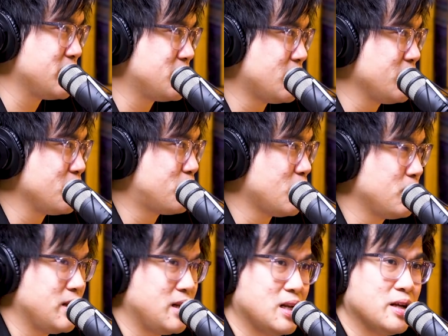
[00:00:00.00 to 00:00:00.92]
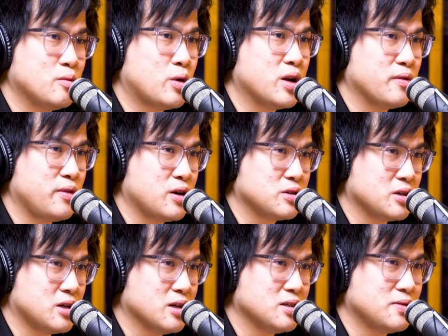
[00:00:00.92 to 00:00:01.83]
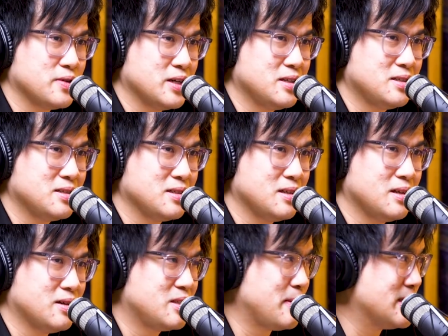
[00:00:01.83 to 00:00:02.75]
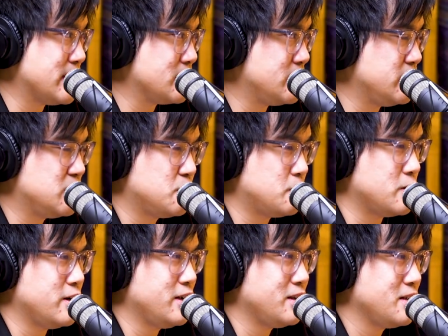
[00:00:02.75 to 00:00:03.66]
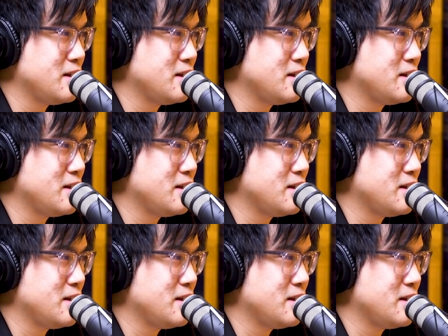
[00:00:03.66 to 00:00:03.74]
the guitar, you'll probably learn one of their songs first. Smells like Teen Spirit.